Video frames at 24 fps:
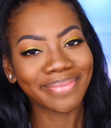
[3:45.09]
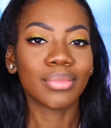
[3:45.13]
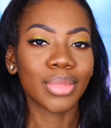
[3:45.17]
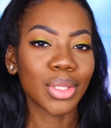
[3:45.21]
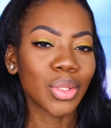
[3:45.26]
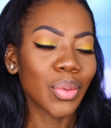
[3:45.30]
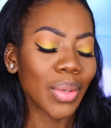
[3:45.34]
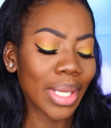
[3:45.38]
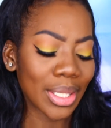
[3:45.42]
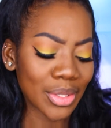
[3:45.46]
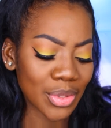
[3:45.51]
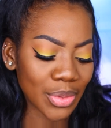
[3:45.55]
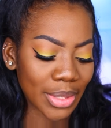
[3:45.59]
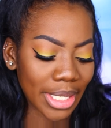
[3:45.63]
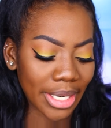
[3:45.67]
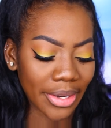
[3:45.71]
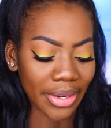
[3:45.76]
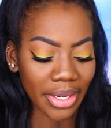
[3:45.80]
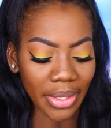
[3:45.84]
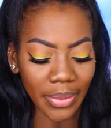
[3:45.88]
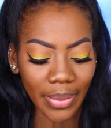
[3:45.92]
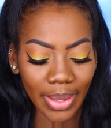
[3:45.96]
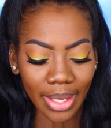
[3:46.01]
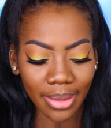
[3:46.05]
But don't get too
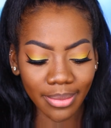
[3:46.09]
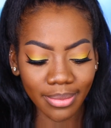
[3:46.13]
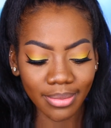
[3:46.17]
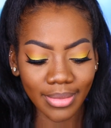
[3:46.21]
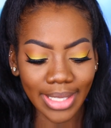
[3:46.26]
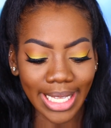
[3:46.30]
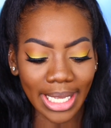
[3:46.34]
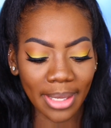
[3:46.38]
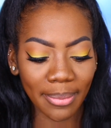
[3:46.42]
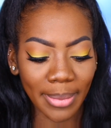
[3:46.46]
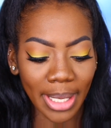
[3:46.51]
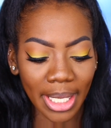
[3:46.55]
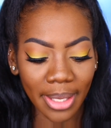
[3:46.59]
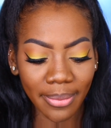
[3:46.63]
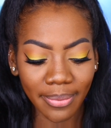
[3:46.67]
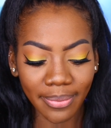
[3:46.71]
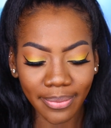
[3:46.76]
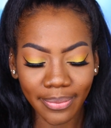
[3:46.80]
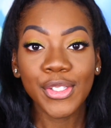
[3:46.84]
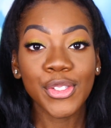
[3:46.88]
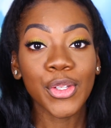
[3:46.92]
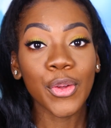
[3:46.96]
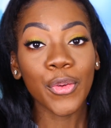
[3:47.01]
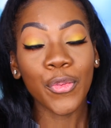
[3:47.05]
carried away, like me.
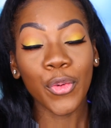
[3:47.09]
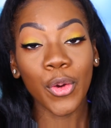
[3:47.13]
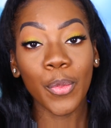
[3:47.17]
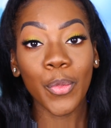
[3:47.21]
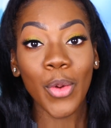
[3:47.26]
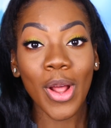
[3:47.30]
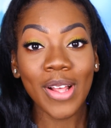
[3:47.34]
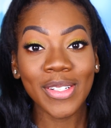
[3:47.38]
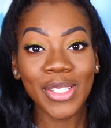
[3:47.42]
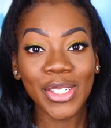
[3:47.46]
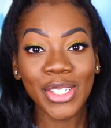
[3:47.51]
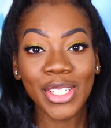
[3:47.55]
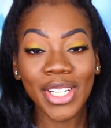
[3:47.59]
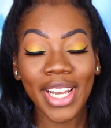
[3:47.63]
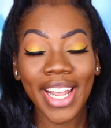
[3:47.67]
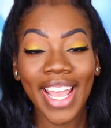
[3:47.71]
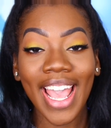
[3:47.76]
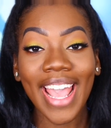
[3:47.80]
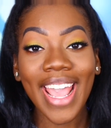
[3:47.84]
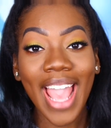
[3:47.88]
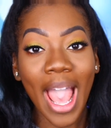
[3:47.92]
So for bronzer today,